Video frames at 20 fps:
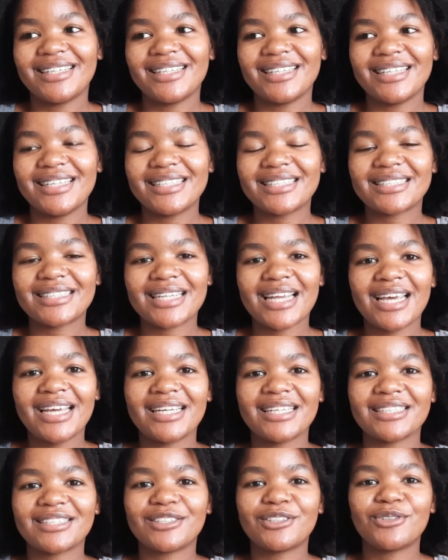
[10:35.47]
is
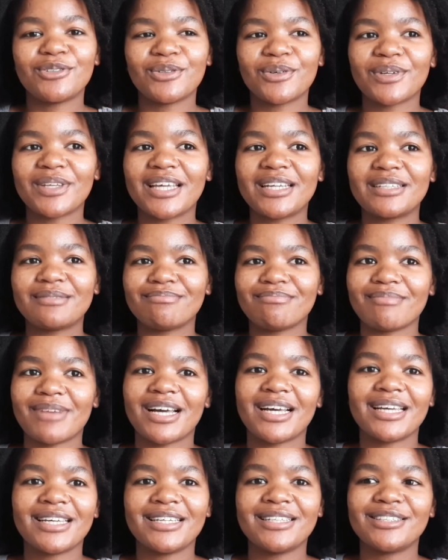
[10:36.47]
nice to know that
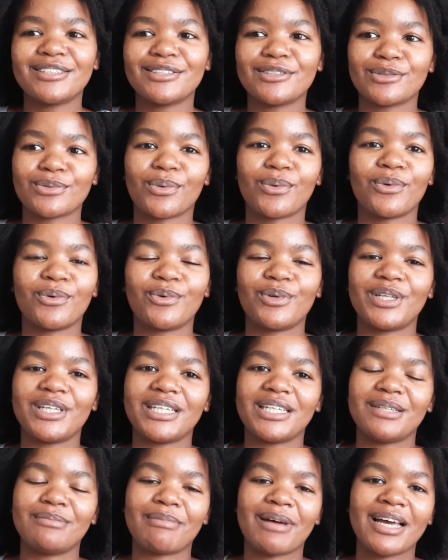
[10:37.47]
my
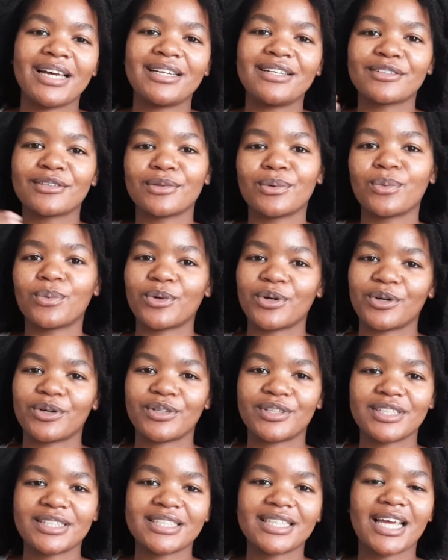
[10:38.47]
story, my little
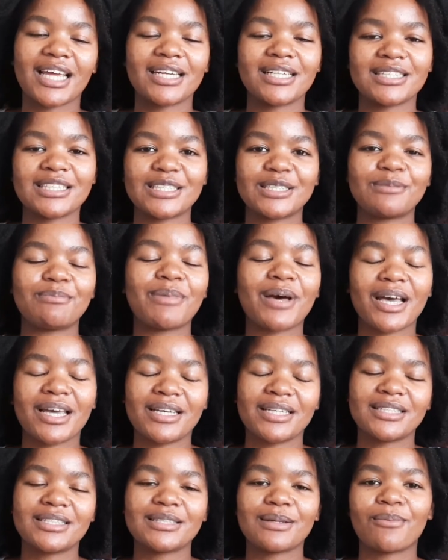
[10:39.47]
world, can
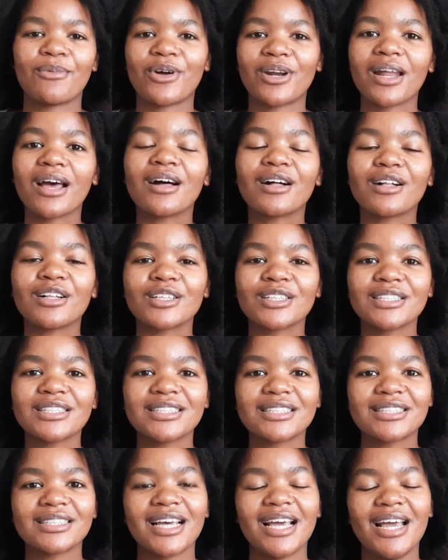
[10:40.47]
inspire someone else.
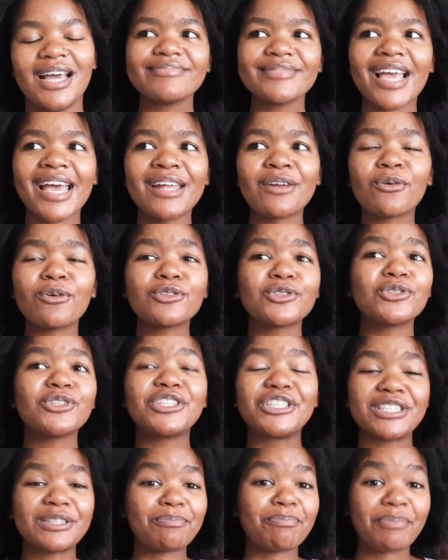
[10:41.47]
And also
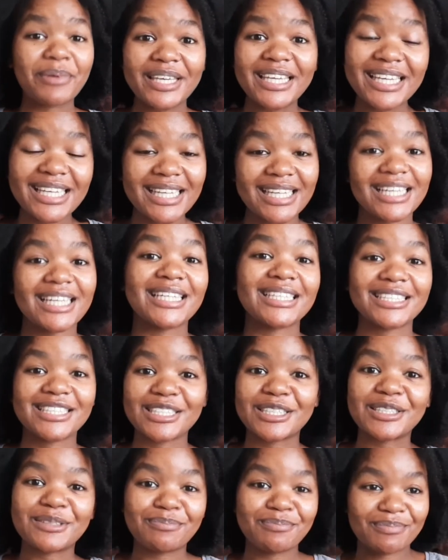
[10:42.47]
just
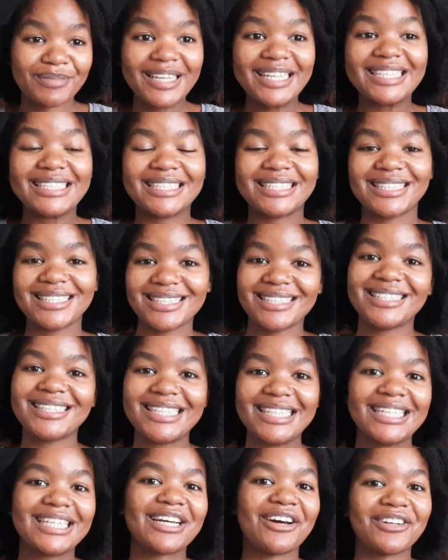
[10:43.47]

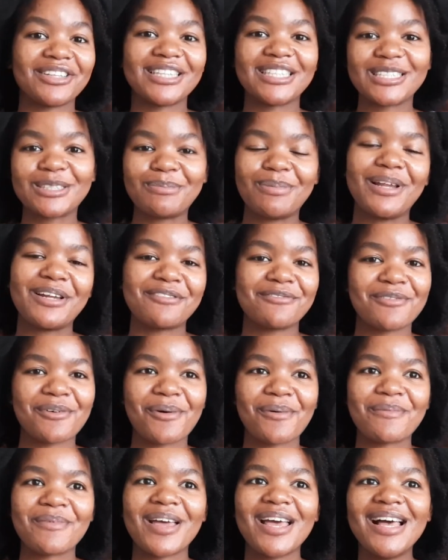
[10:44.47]
existing on this
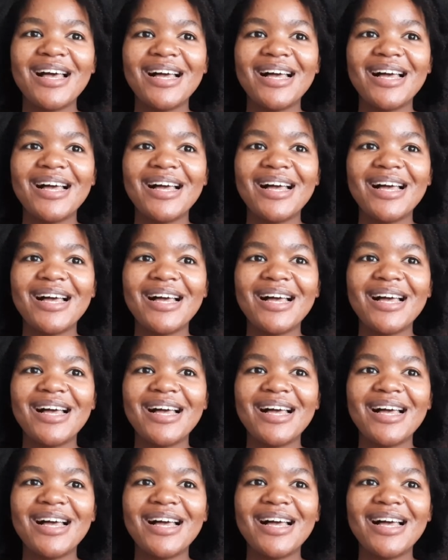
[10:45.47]
platform.